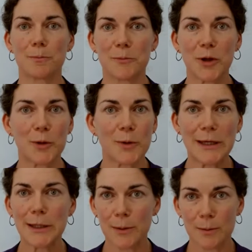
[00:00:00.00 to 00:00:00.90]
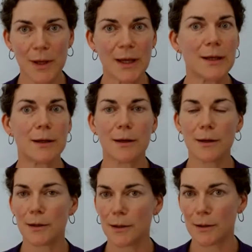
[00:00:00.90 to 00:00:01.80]
you know, eat and mate
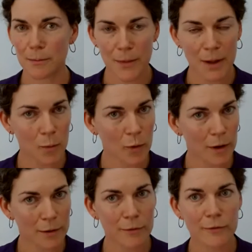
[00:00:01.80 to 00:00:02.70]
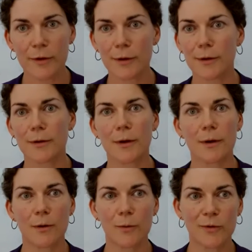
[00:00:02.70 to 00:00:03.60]
and make more otters and
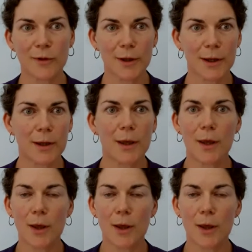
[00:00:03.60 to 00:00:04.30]
hopefully